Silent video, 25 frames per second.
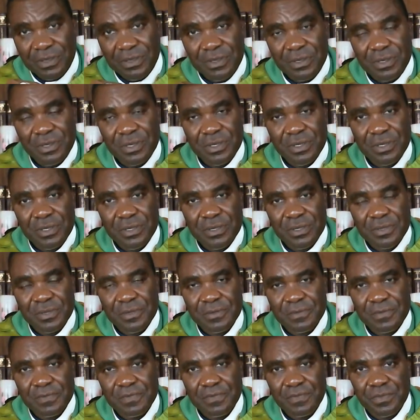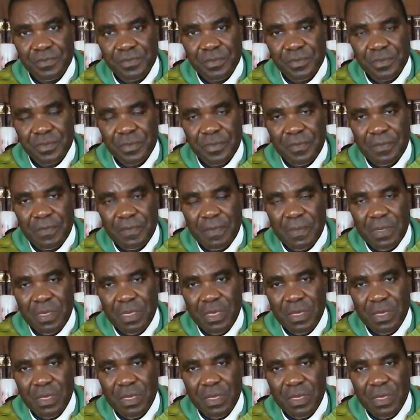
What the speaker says: (silence)